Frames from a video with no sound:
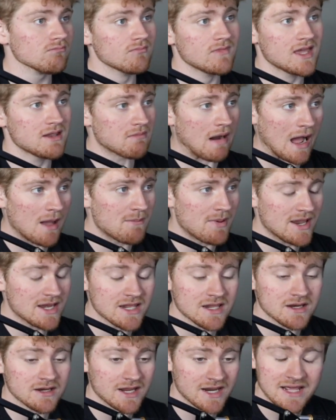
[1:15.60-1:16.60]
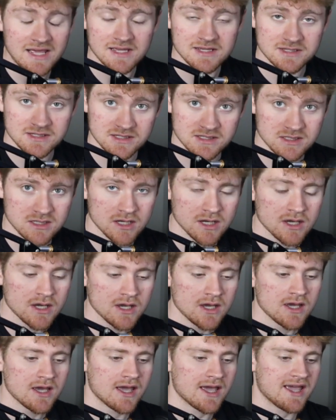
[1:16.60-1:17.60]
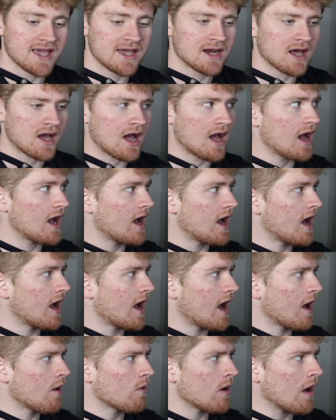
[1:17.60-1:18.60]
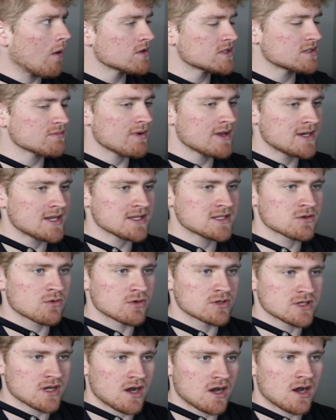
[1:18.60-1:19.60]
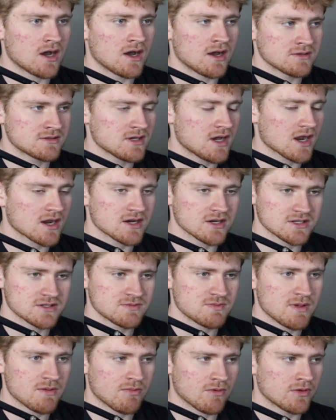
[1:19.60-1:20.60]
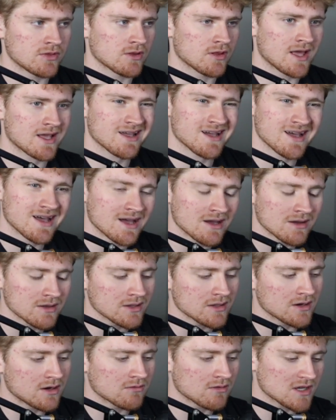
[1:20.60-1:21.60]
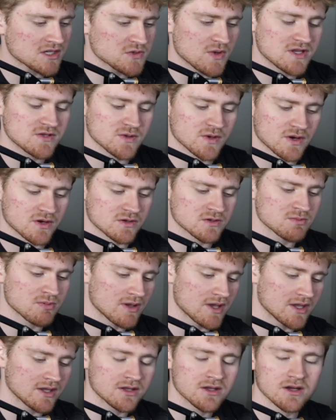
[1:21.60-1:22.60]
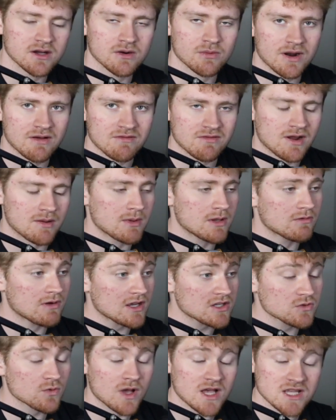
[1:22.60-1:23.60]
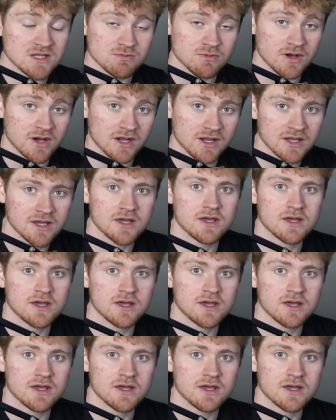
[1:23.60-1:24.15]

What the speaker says: in my opinion, it is. And I was in my Discord talking to some people, and they're like, Russell Westbrook was playing good or whatever. Russell Westbrook,